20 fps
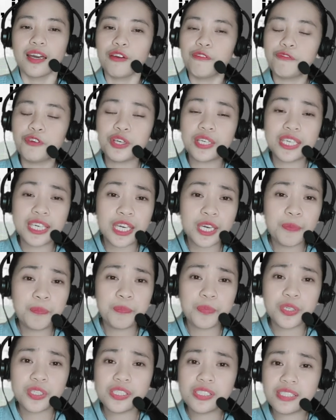If you keep
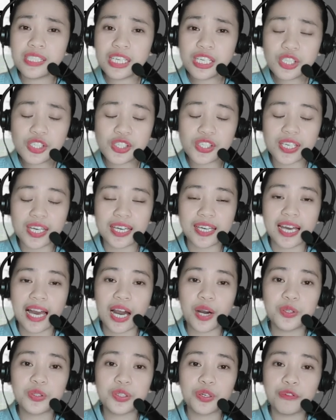on teaching
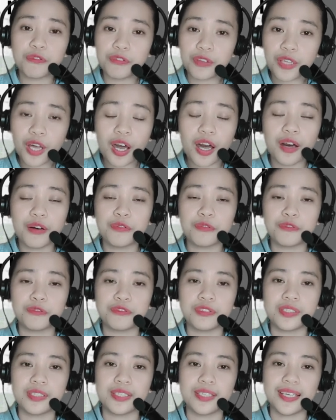out of
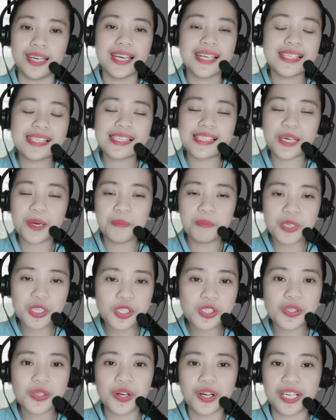love, it's a
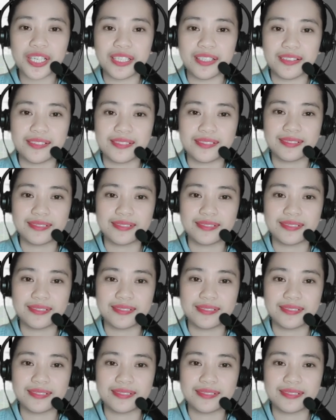mission.